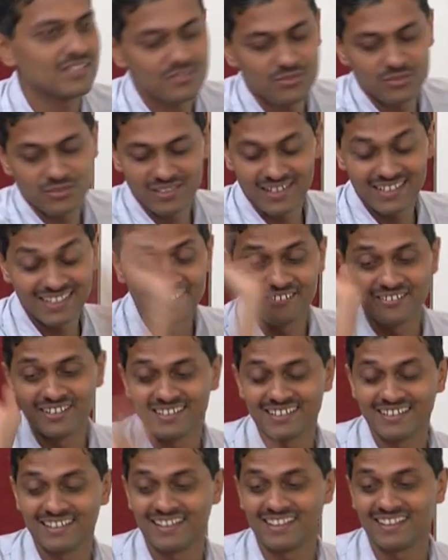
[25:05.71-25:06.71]
So, anyway
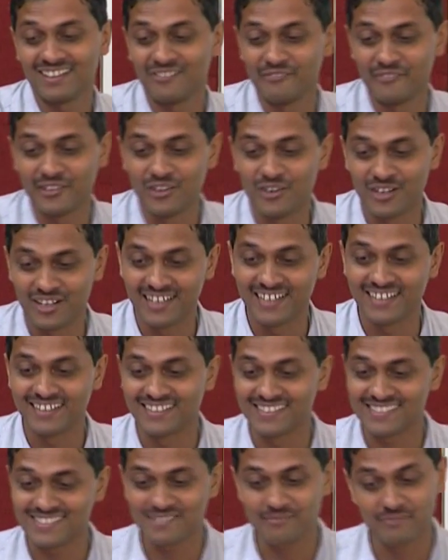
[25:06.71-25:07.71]
we got
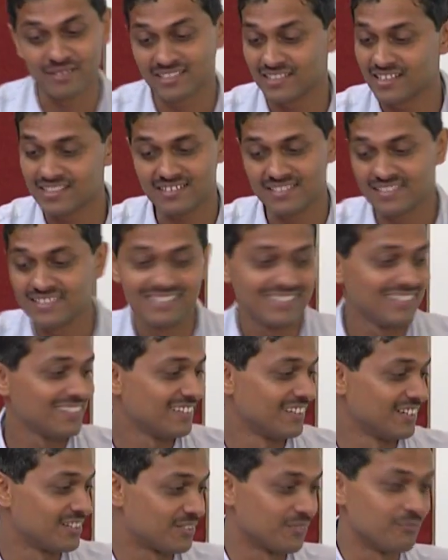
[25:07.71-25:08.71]
digressed, but that is
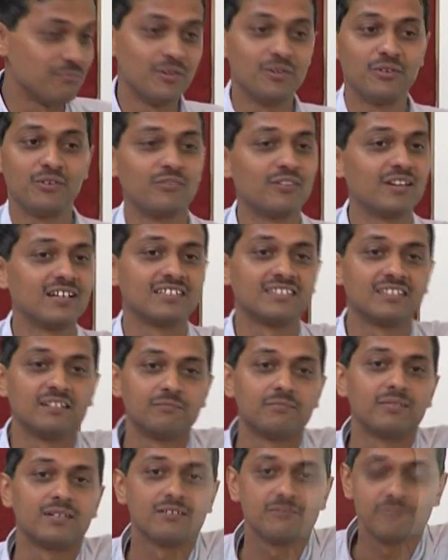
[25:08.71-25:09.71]
that is a beautiful
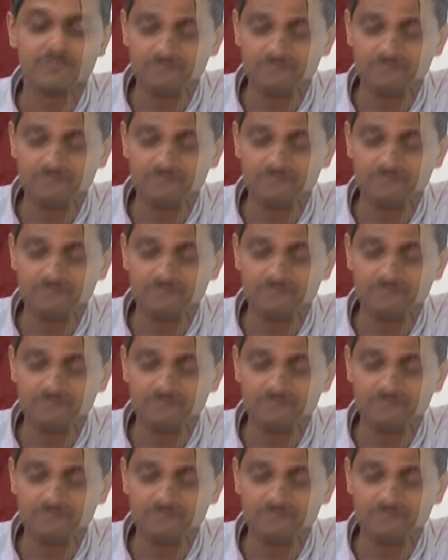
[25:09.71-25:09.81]
example